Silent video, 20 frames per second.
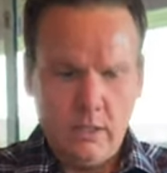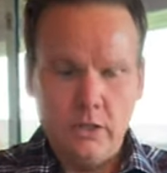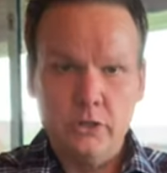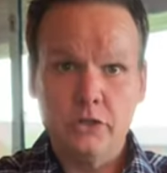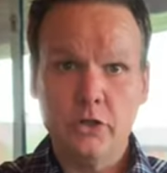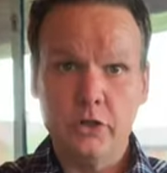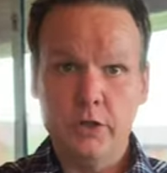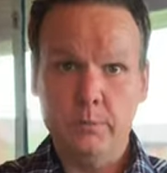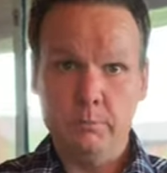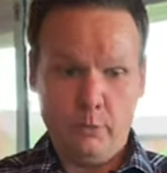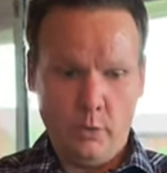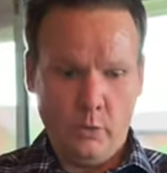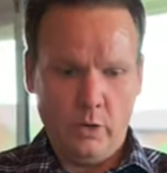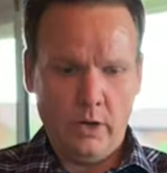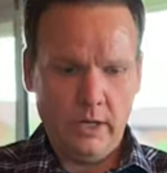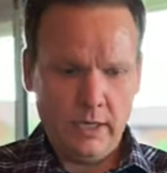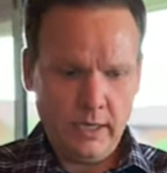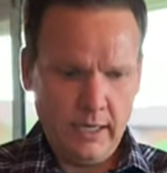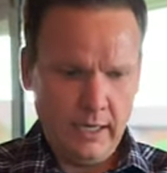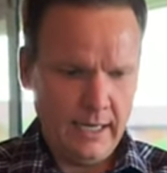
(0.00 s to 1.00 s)
So the
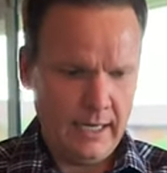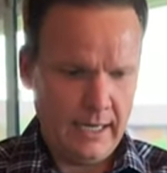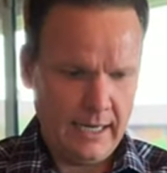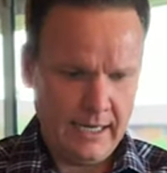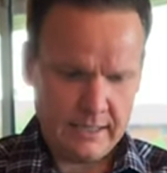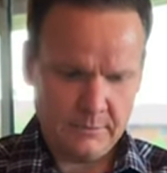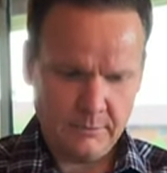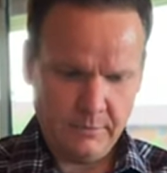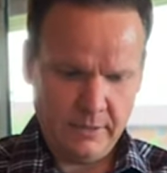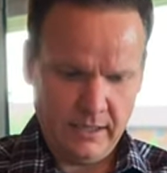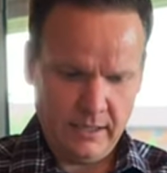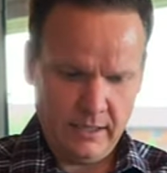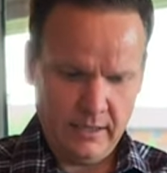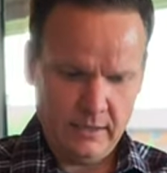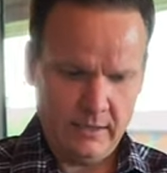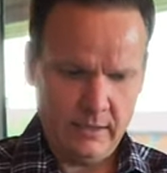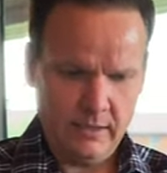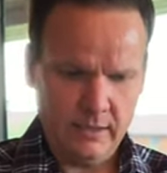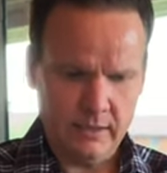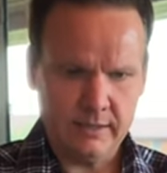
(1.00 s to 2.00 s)
board has
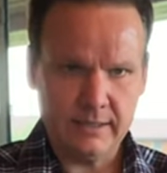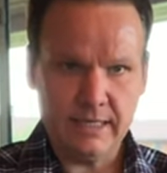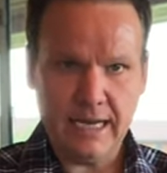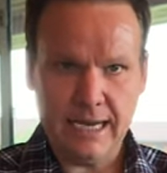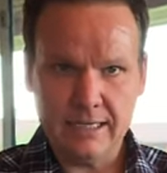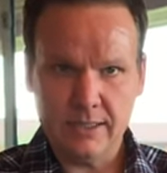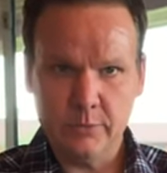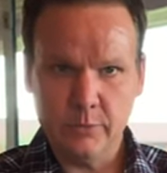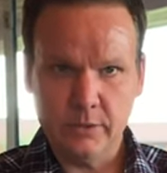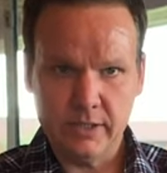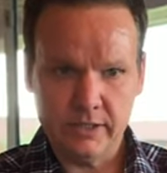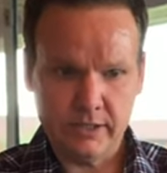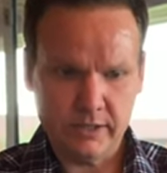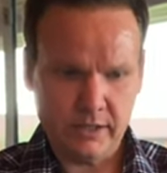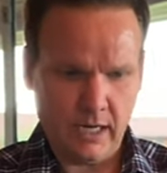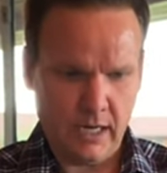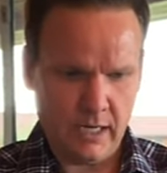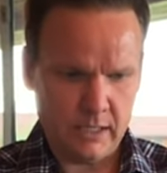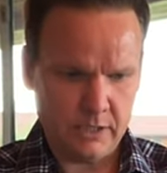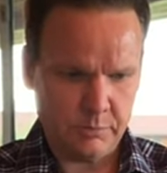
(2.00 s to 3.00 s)
been sanded with a
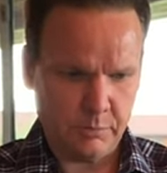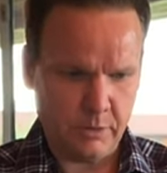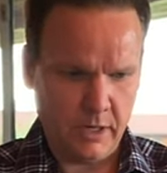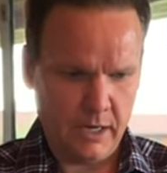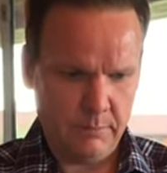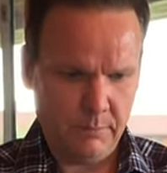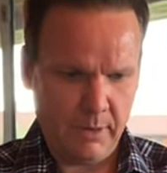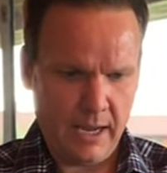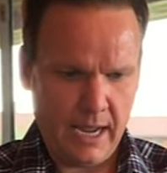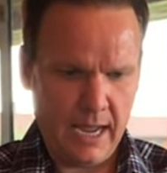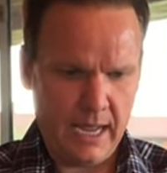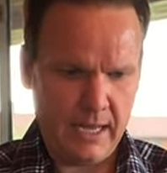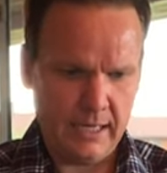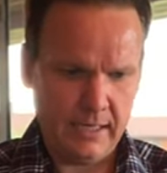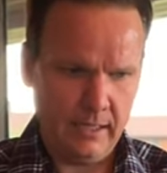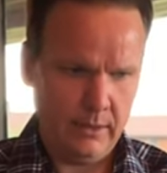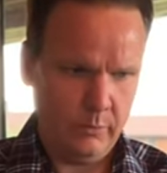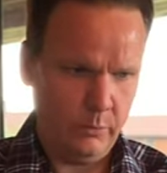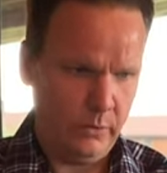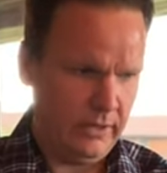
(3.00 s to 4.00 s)
Scotch-Brite pad.